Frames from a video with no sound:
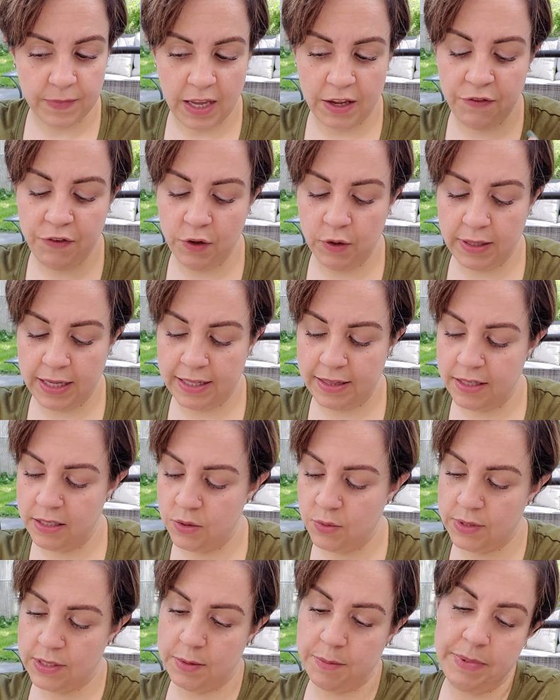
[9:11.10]
I feel like
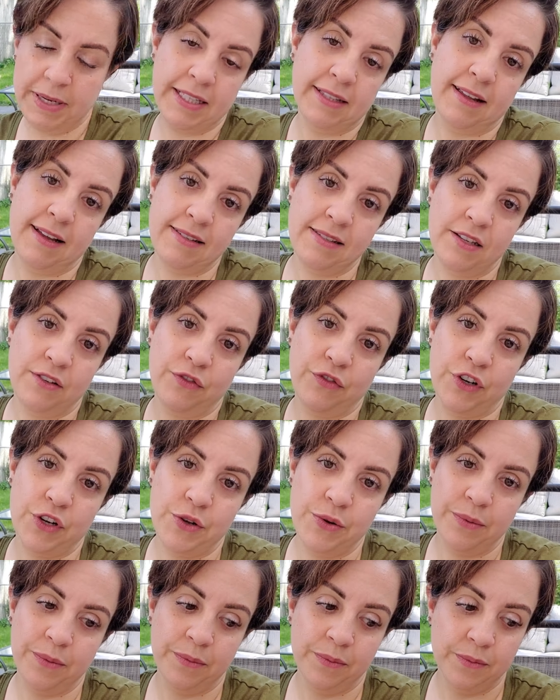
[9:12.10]
this was a big lesson for
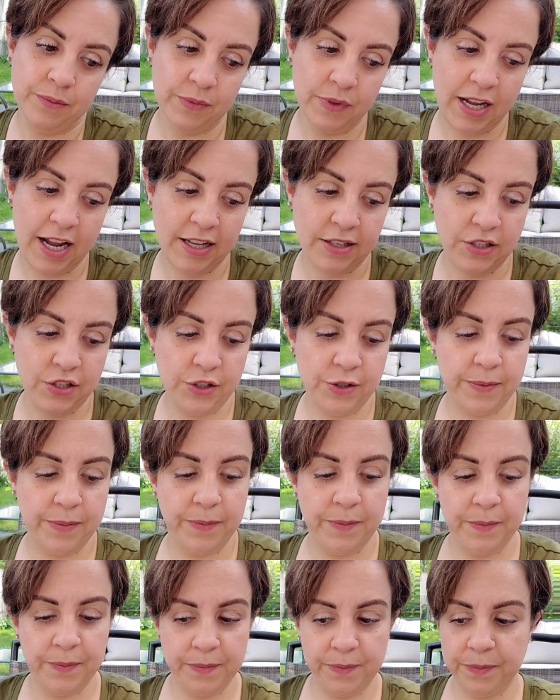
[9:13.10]
you cancer
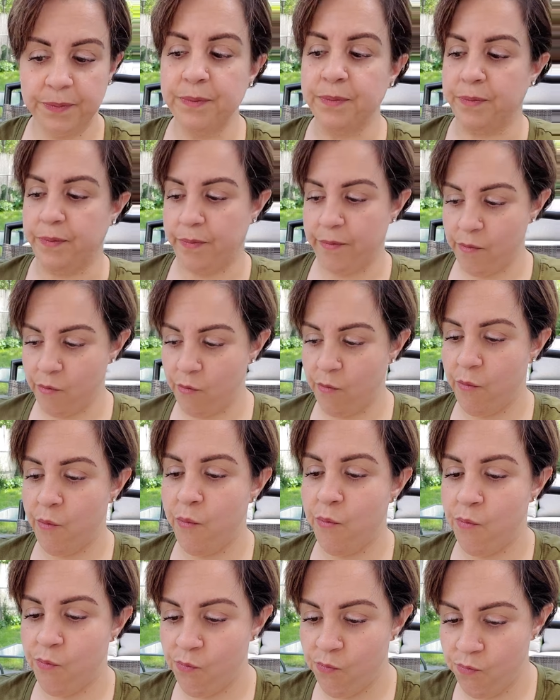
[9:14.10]

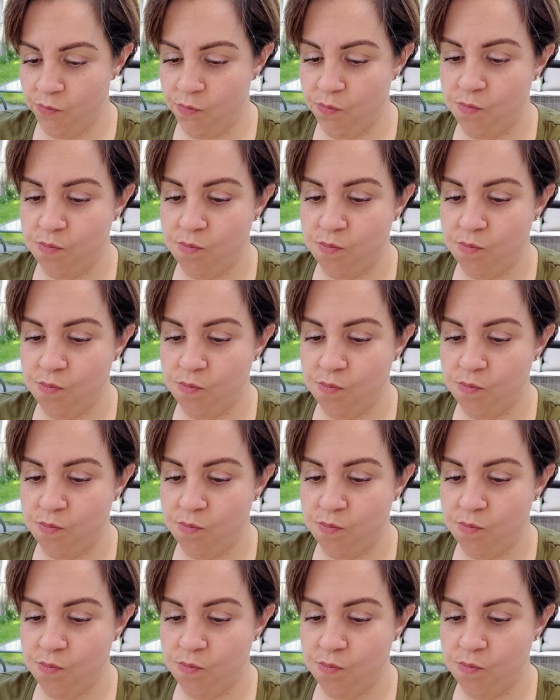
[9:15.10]
mm-hmm